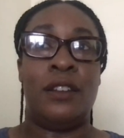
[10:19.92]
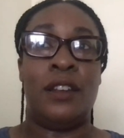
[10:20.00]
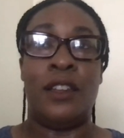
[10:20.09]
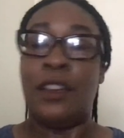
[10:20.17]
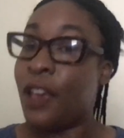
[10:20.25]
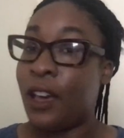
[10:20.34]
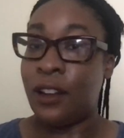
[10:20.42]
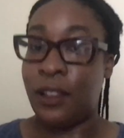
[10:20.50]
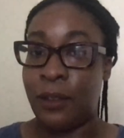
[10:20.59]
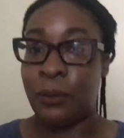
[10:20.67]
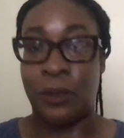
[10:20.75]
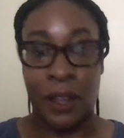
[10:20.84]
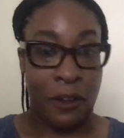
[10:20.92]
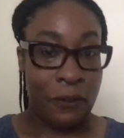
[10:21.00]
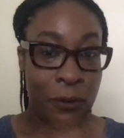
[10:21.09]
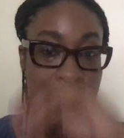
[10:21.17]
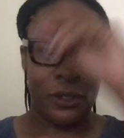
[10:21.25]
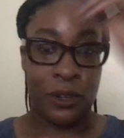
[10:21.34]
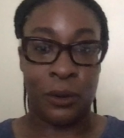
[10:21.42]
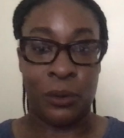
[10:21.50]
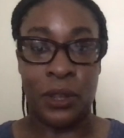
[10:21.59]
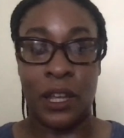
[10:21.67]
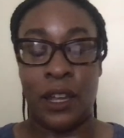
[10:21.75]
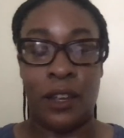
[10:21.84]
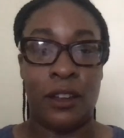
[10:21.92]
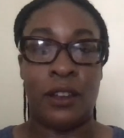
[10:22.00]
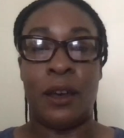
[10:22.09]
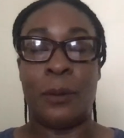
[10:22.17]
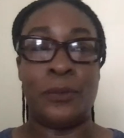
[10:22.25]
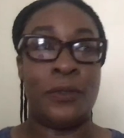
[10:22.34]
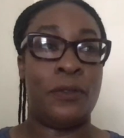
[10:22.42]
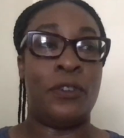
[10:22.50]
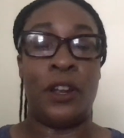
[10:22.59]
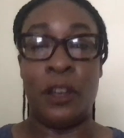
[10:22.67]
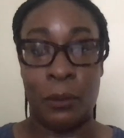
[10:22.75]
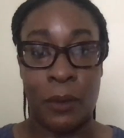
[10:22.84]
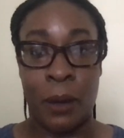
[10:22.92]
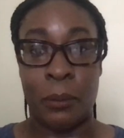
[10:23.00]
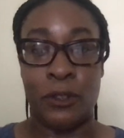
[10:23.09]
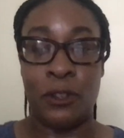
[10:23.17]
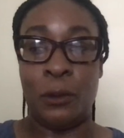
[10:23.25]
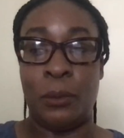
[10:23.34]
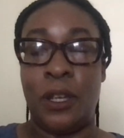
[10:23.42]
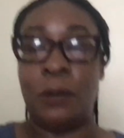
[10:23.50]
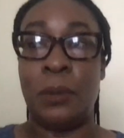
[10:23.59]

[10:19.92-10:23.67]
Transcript: it kind of was like a full circle thing for him, I'm assuming.